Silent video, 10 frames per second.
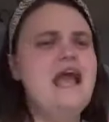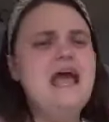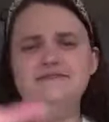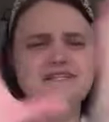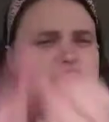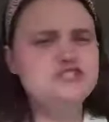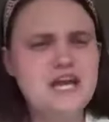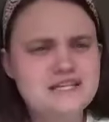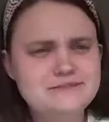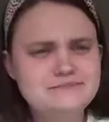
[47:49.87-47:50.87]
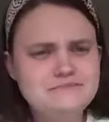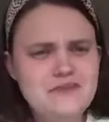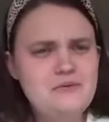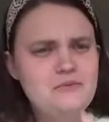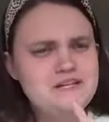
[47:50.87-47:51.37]
I have to interject.
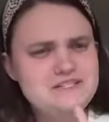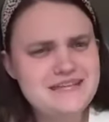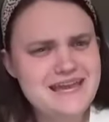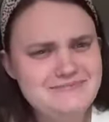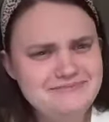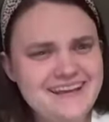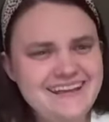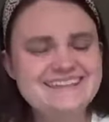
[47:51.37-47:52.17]
What'd you say?